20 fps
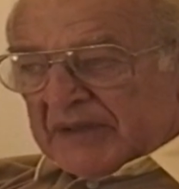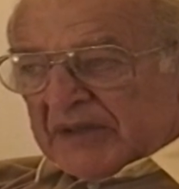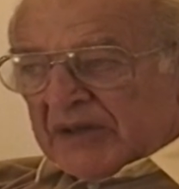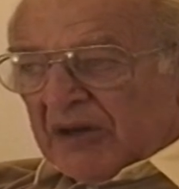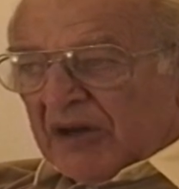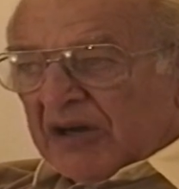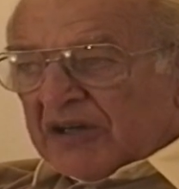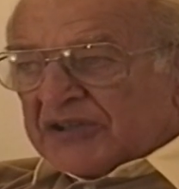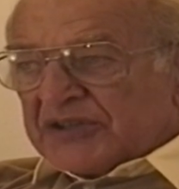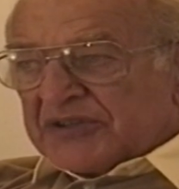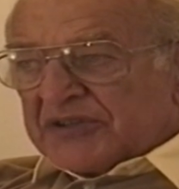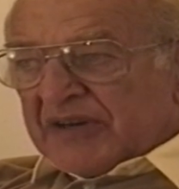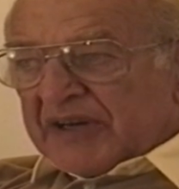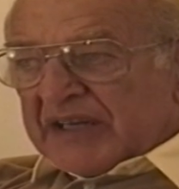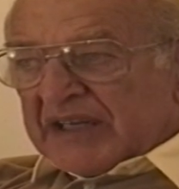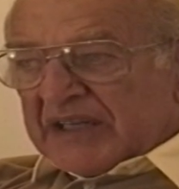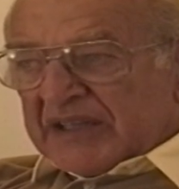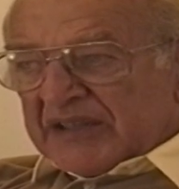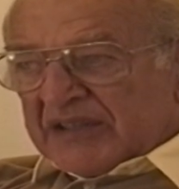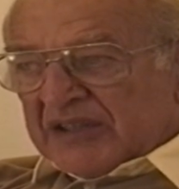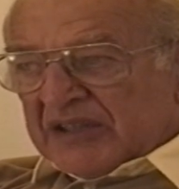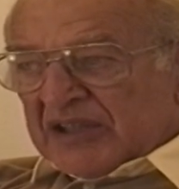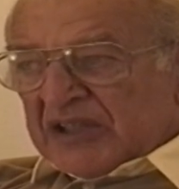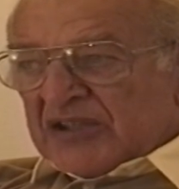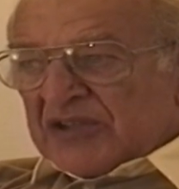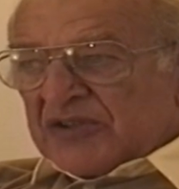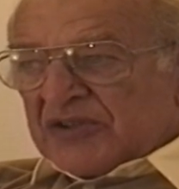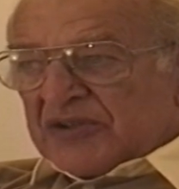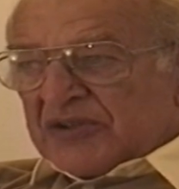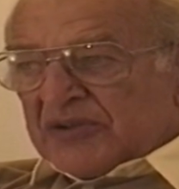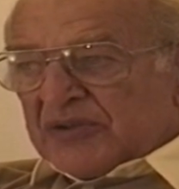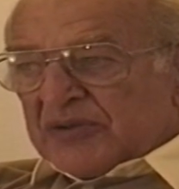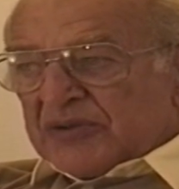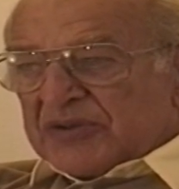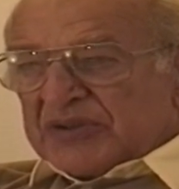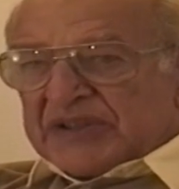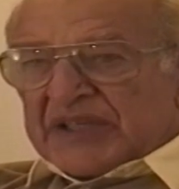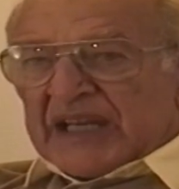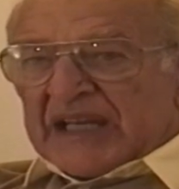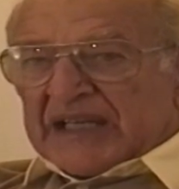Australia. Two
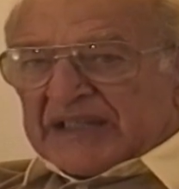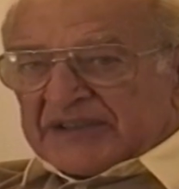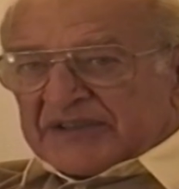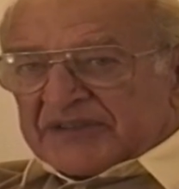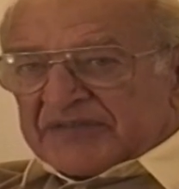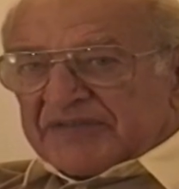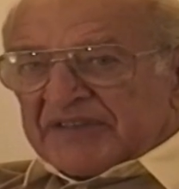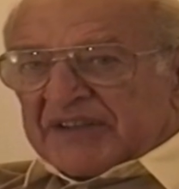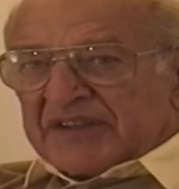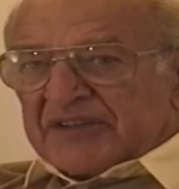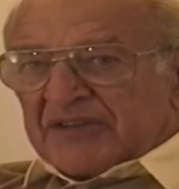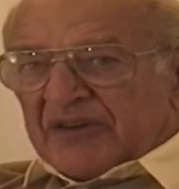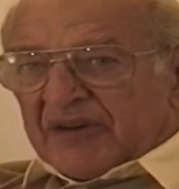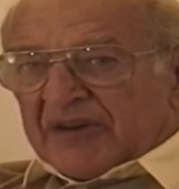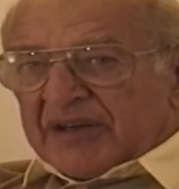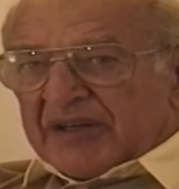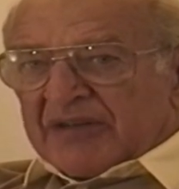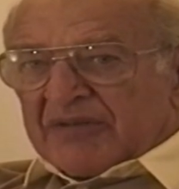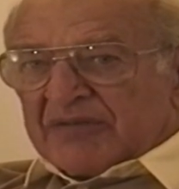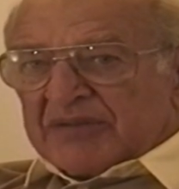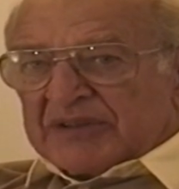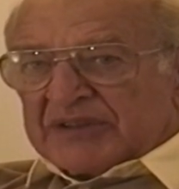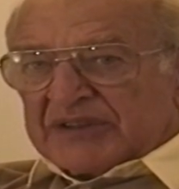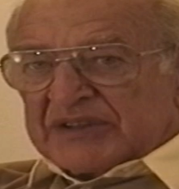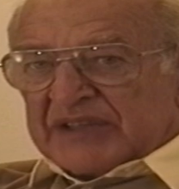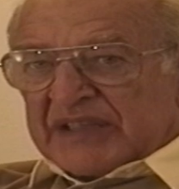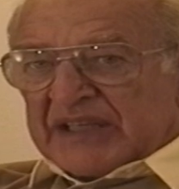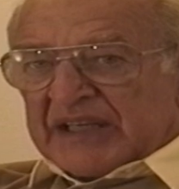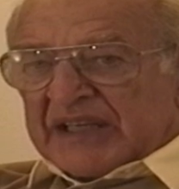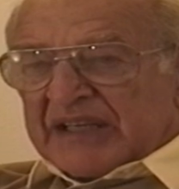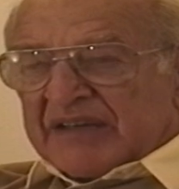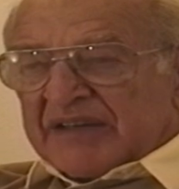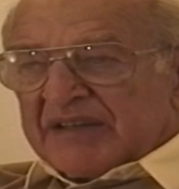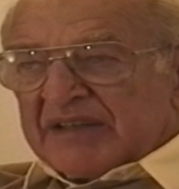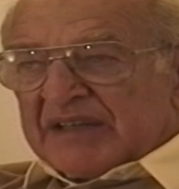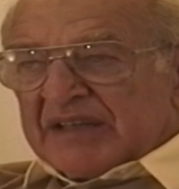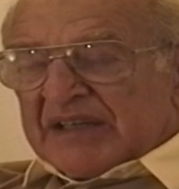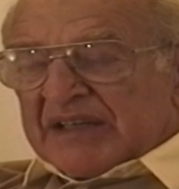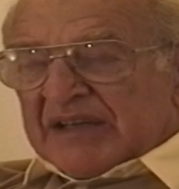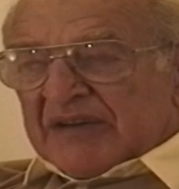states. Victoria was the
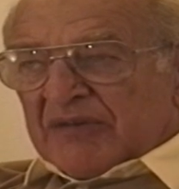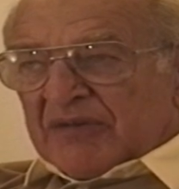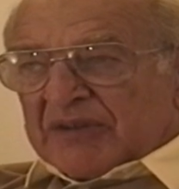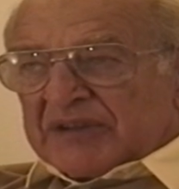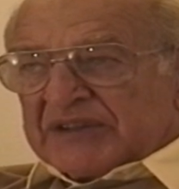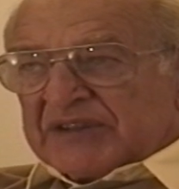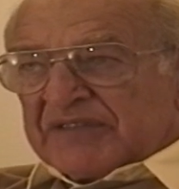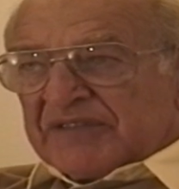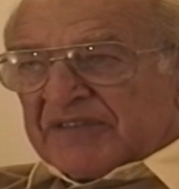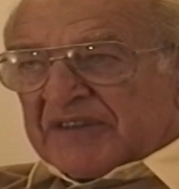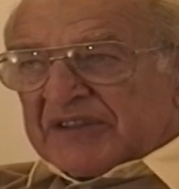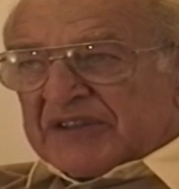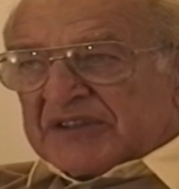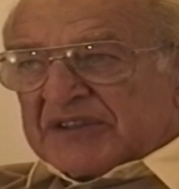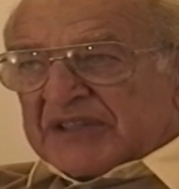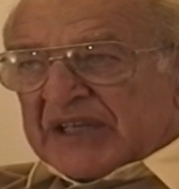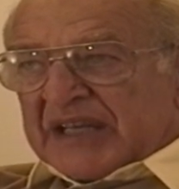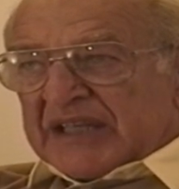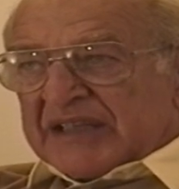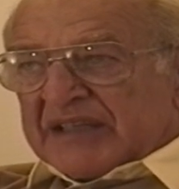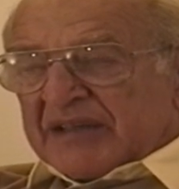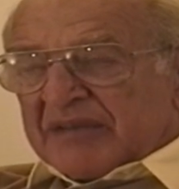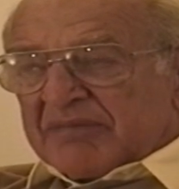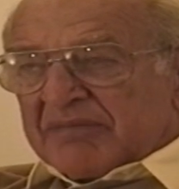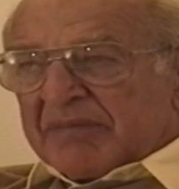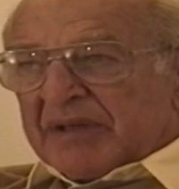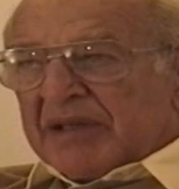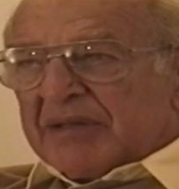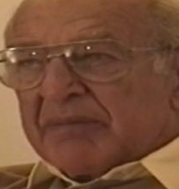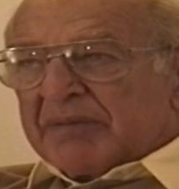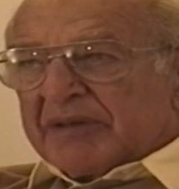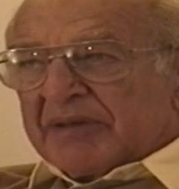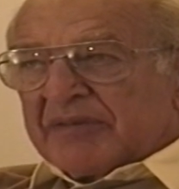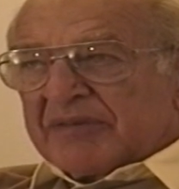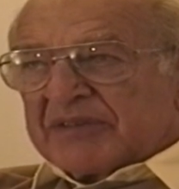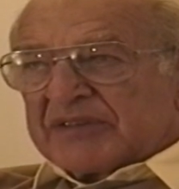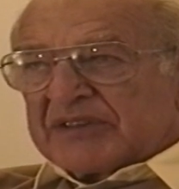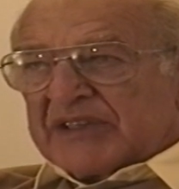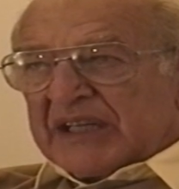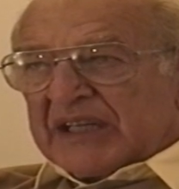first state that Melbourne
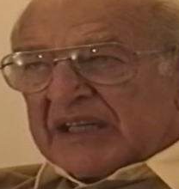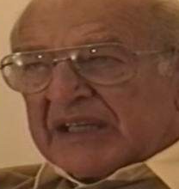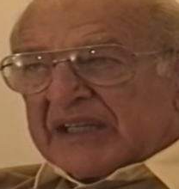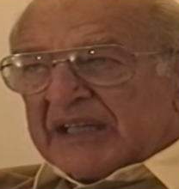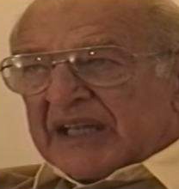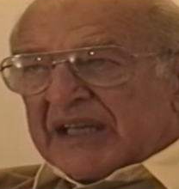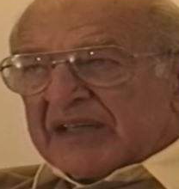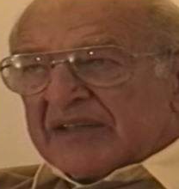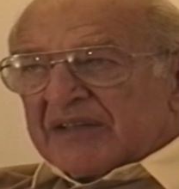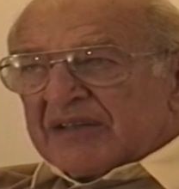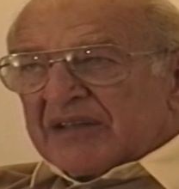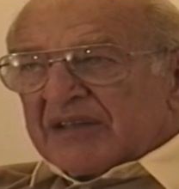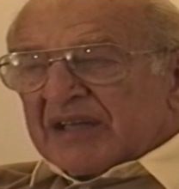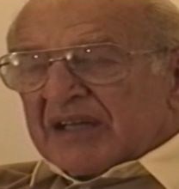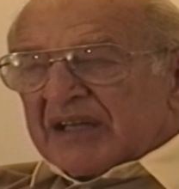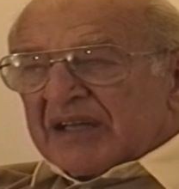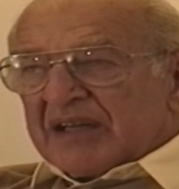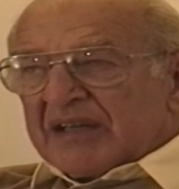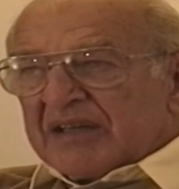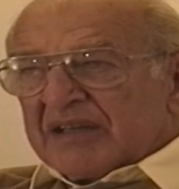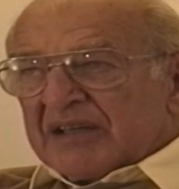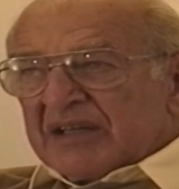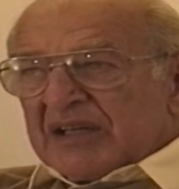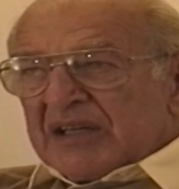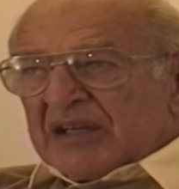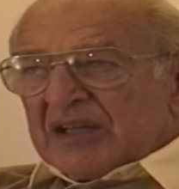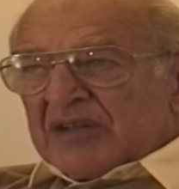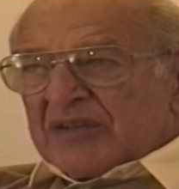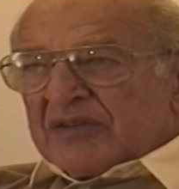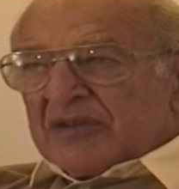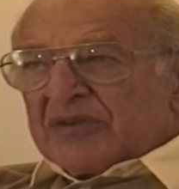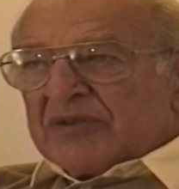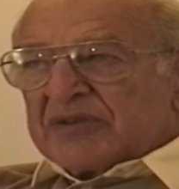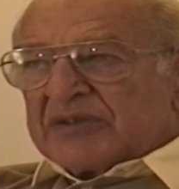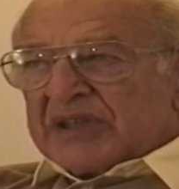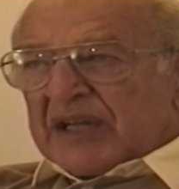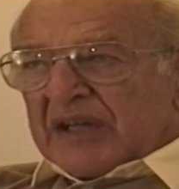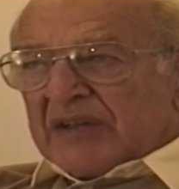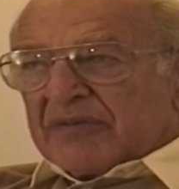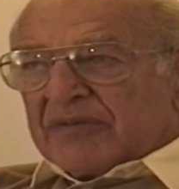was in, and then New
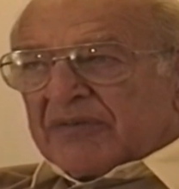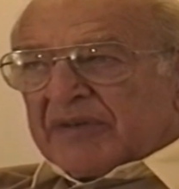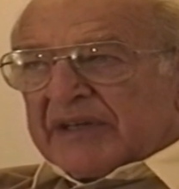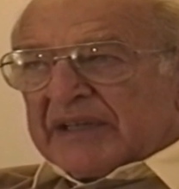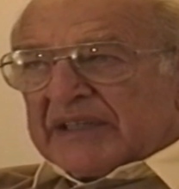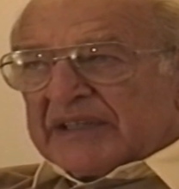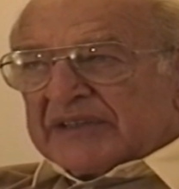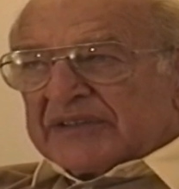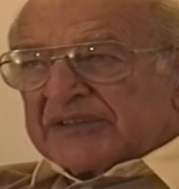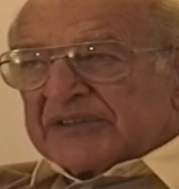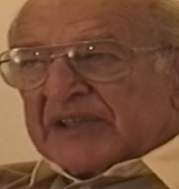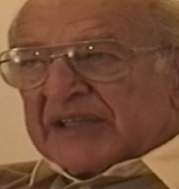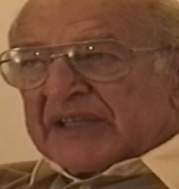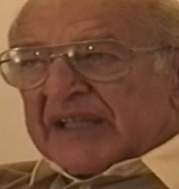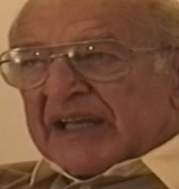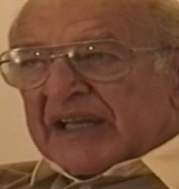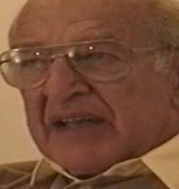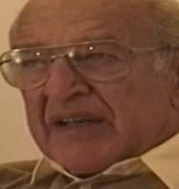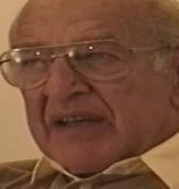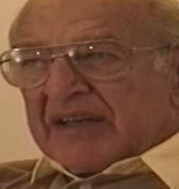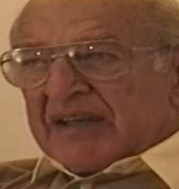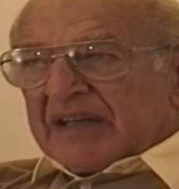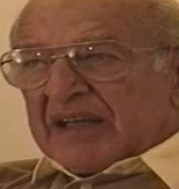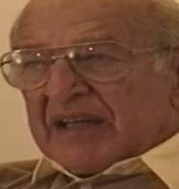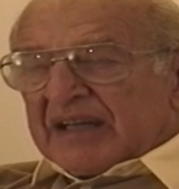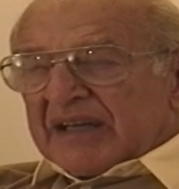South Wales, and then